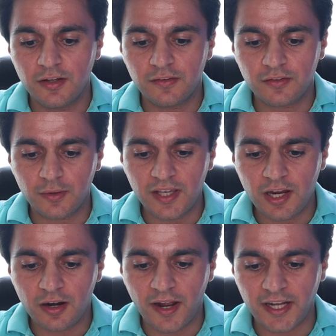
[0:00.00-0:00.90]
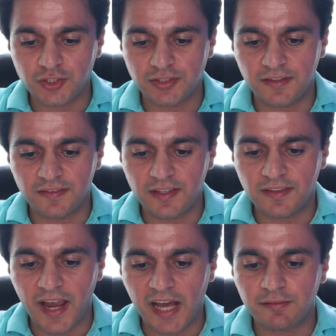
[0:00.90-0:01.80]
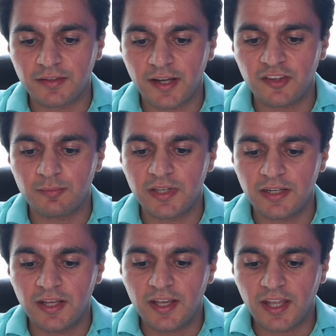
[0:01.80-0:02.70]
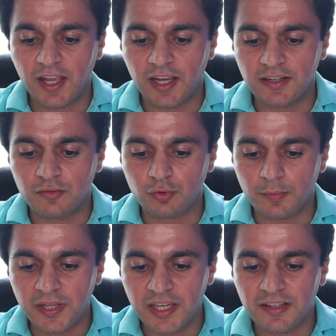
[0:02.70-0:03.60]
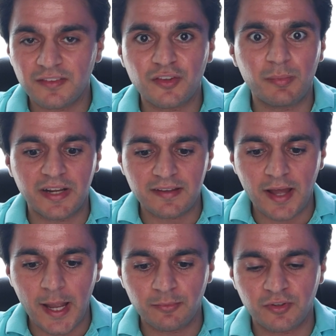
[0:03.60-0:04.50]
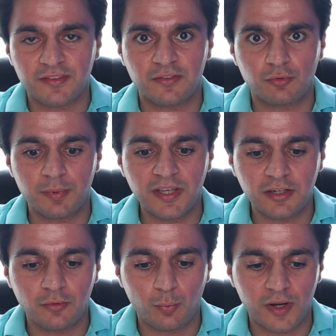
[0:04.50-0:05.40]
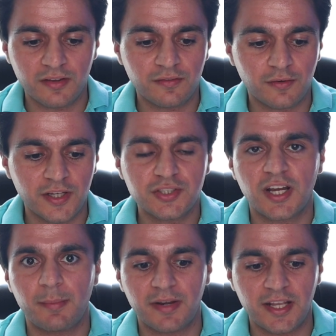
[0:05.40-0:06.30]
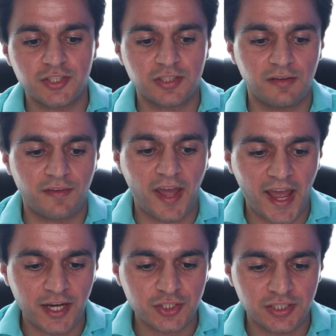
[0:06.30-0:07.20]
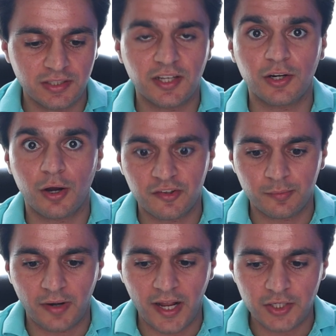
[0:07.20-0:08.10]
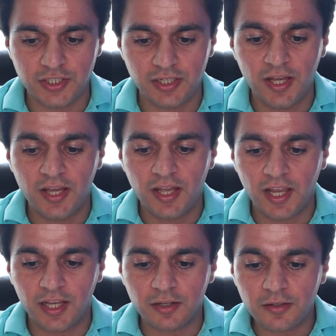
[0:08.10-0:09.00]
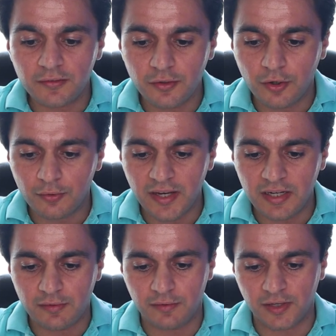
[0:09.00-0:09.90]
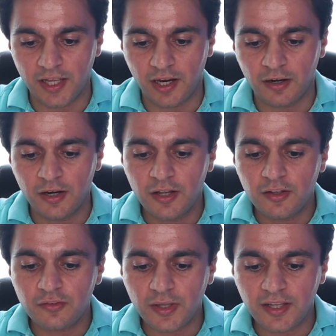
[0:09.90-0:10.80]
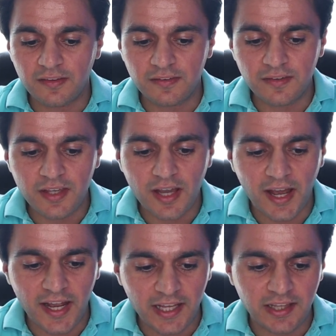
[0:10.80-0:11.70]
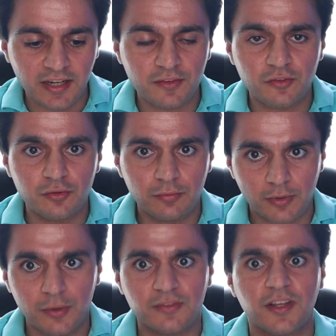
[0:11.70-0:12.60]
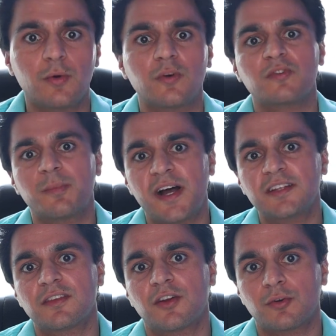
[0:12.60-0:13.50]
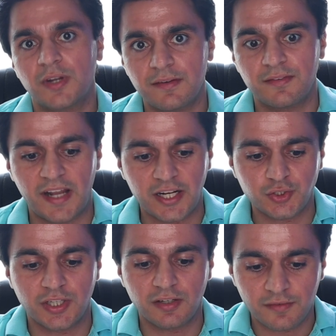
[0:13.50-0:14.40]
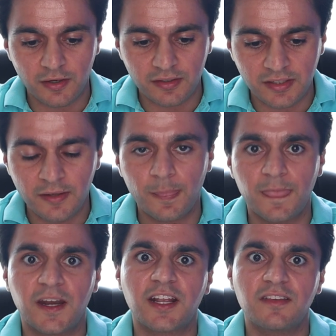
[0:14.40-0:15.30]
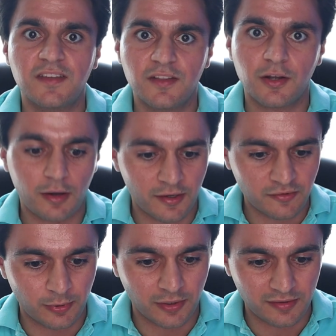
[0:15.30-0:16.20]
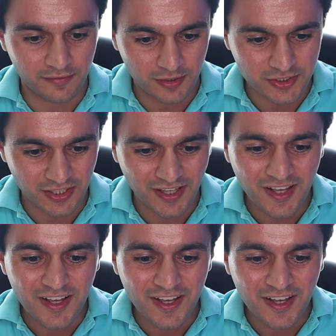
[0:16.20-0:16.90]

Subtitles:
So here I actually see the advertisement, and it's repeated so many times because it's repeated once for each combination of action and cost per action, and also creative over here. So I can see I highlighted the two rows that correspond to the creatives that actually converted, and I can see the cost per conversion.